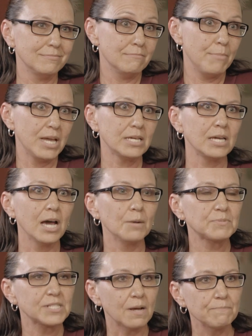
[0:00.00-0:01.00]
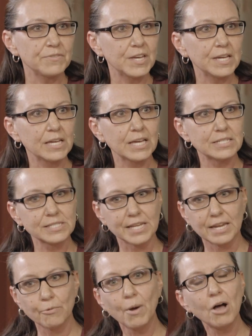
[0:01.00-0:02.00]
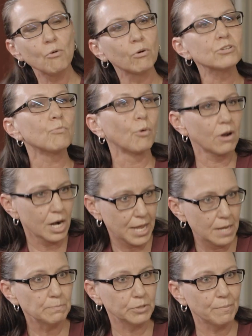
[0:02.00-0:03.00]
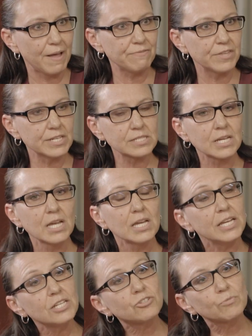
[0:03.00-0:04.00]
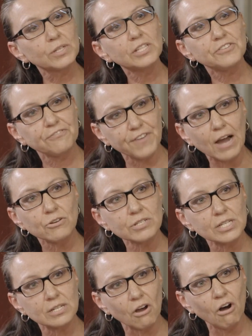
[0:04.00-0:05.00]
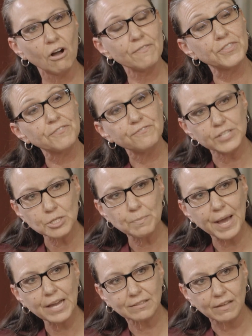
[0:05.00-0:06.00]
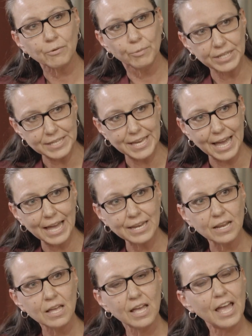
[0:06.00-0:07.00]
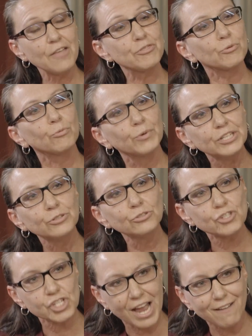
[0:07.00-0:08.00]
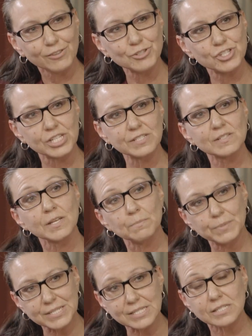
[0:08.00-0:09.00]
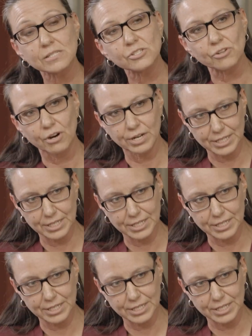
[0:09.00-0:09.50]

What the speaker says: making up something and saying, well, we're going to implement this. It's really founded on the feedback that we get and the real challenges that businesses are